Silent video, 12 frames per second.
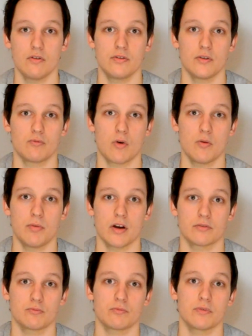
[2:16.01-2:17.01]
the
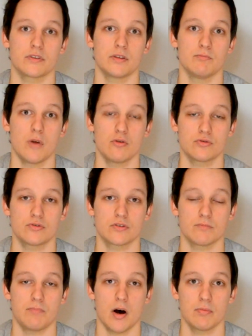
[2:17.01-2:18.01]
robot with the
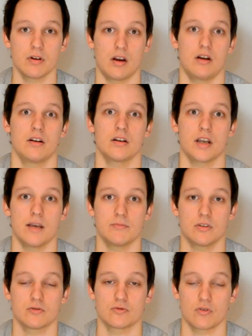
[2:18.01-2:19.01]
most popular game
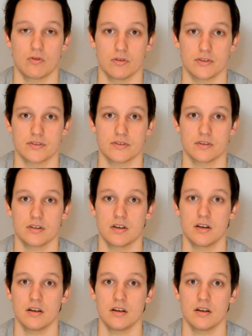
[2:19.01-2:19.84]
controllers,